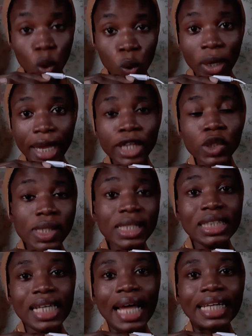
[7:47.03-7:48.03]
Okay, using the
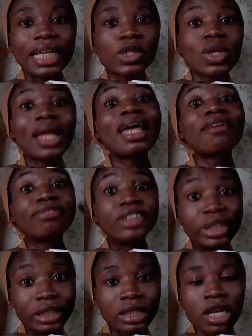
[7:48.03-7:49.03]
guidelines, you can have
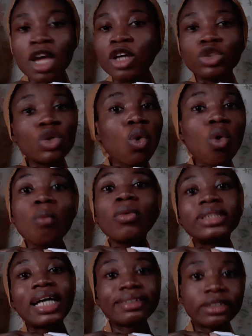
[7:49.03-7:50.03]
three. Don't go more
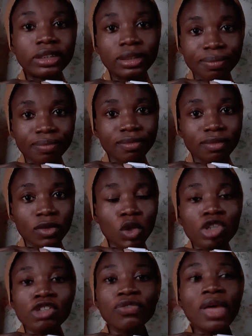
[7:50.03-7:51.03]
than three.
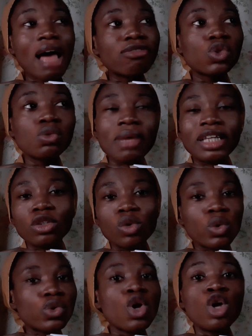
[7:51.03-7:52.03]
Because if you have too many
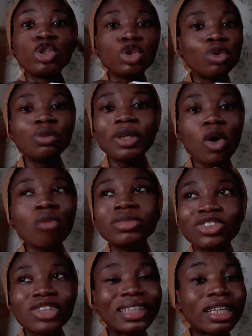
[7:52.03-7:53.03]
goals, you will become
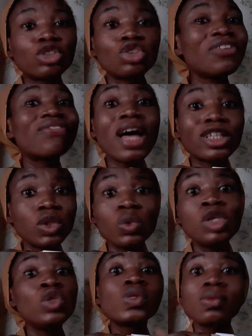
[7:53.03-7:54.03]
distracted. In fact, you will
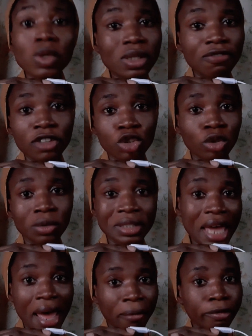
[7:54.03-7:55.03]
lose motivation on
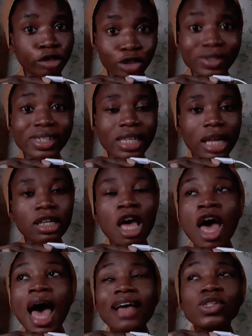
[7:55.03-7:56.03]
time. Do you understand?
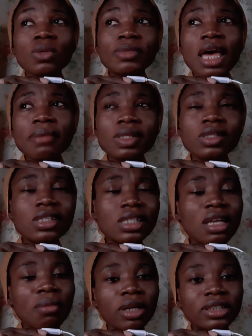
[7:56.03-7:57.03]
And sometimes this thing
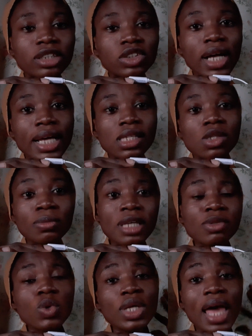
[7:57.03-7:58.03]
about natural is sometimes
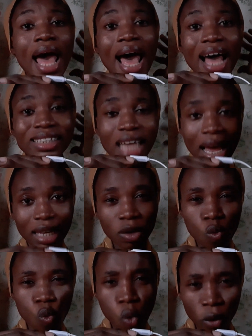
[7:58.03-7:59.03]
when you're
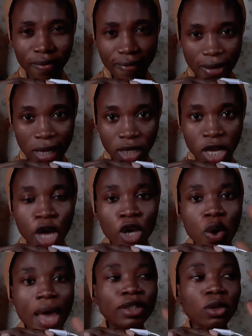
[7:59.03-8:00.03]
attacking one thing, you
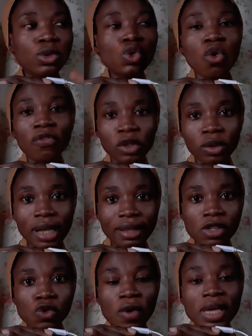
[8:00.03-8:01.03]
end up solving other
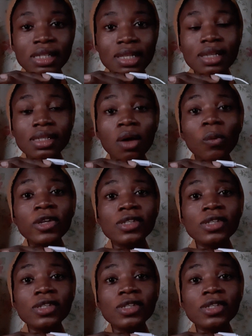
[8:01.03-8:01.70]
things. For instance, now when you